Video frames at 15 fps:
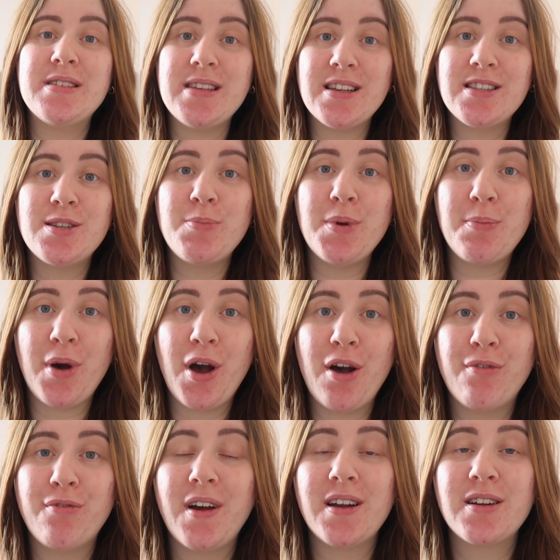said to be
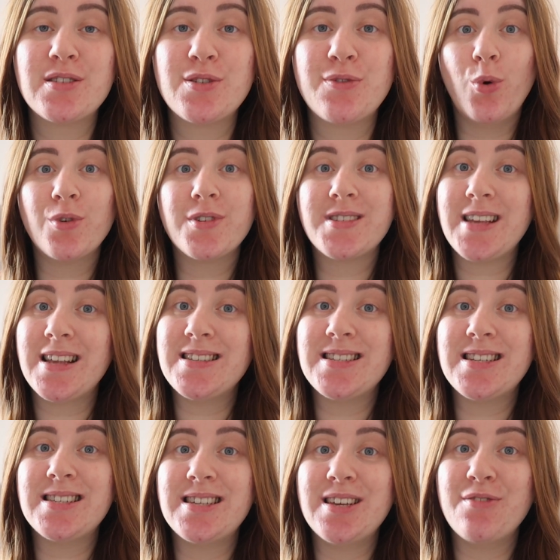perfect for
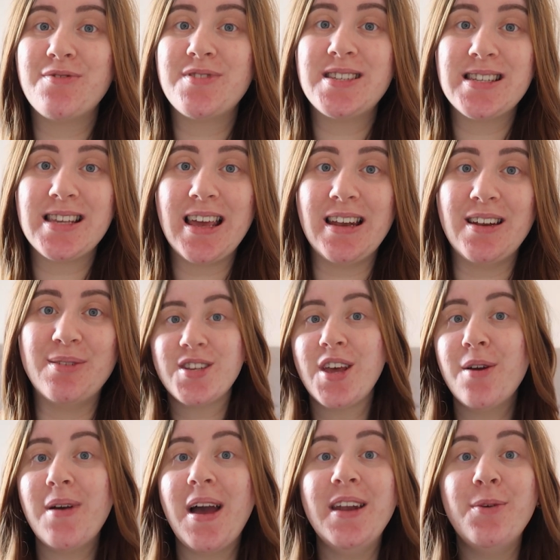sensitive skin. So
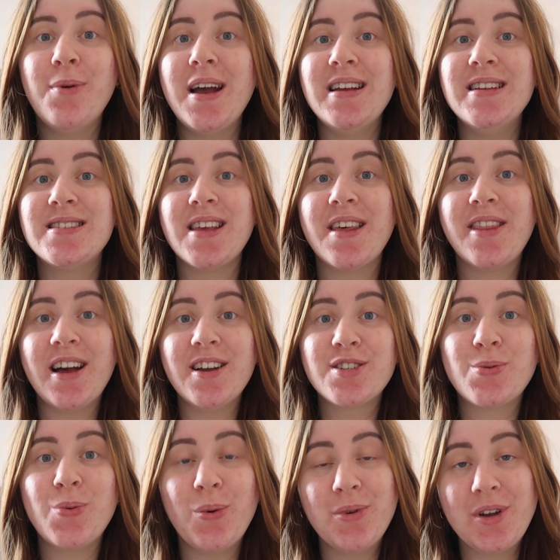anyways,
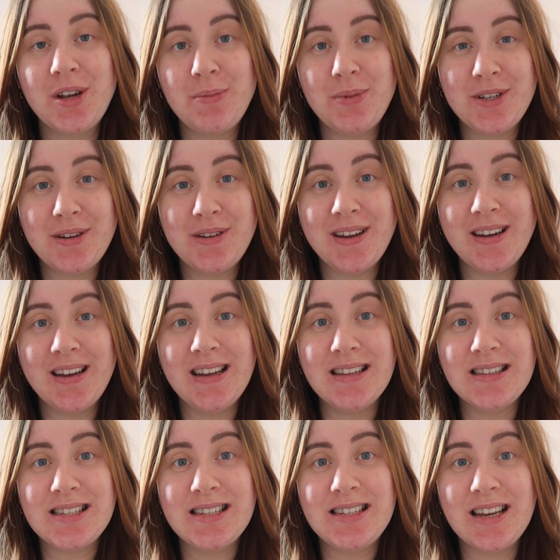that's what we're going to be doing
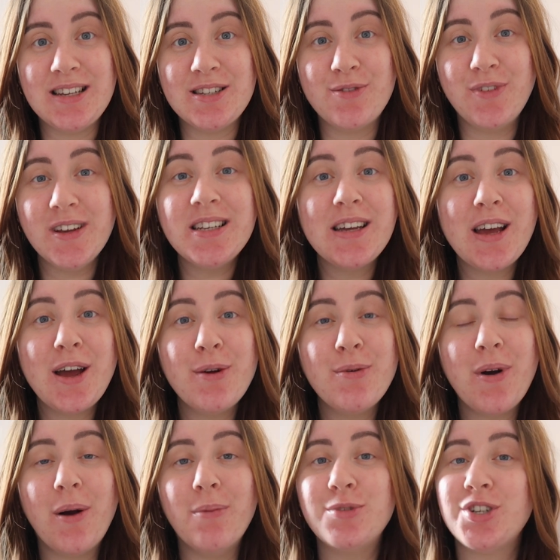in today's
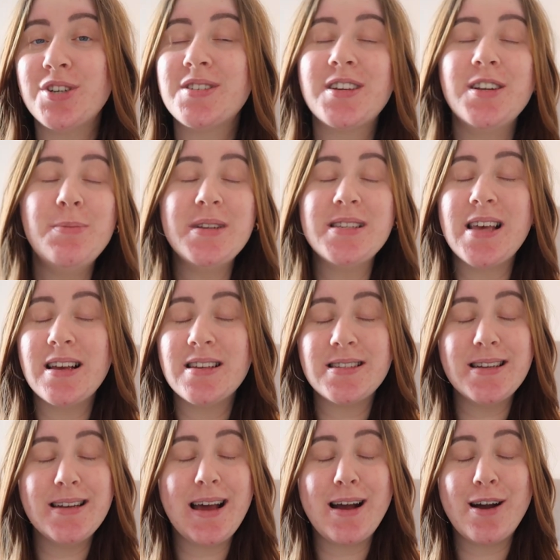video. I'm just going to be
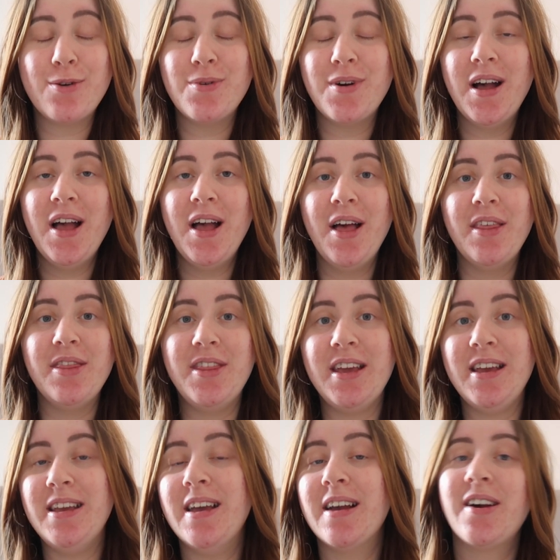testing out
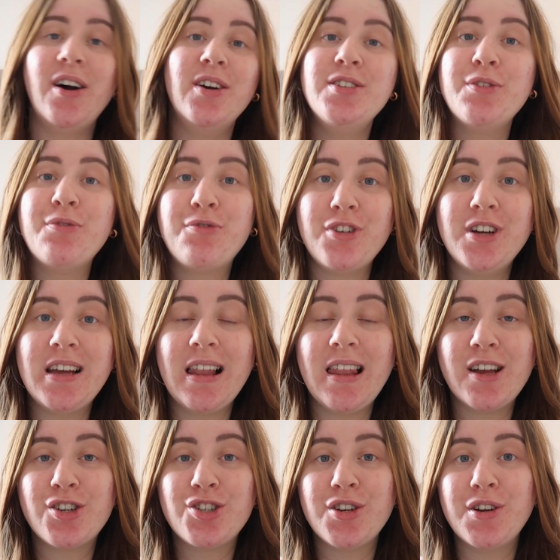the Kind of Free
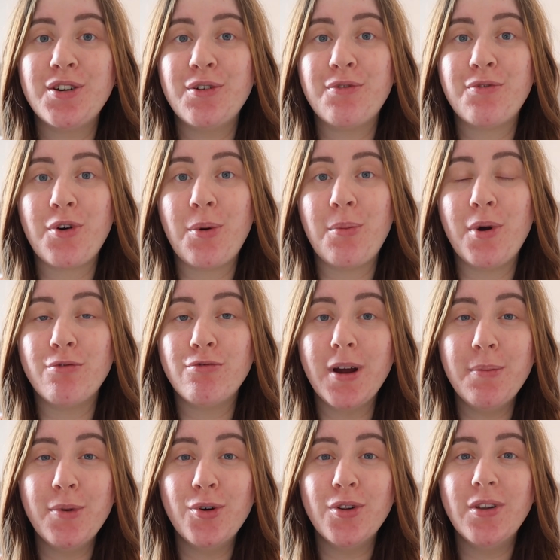collection from
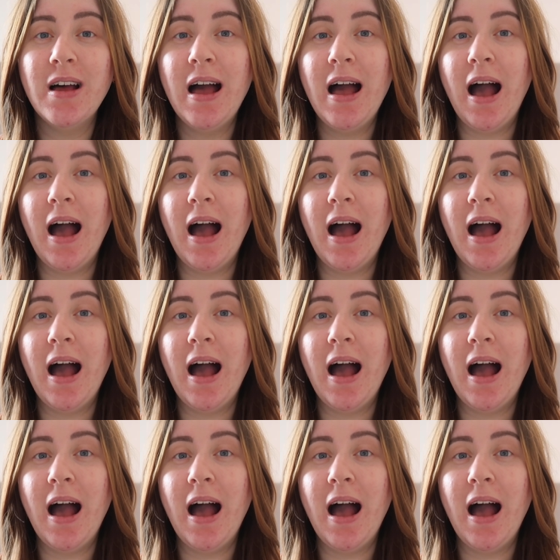Rimmel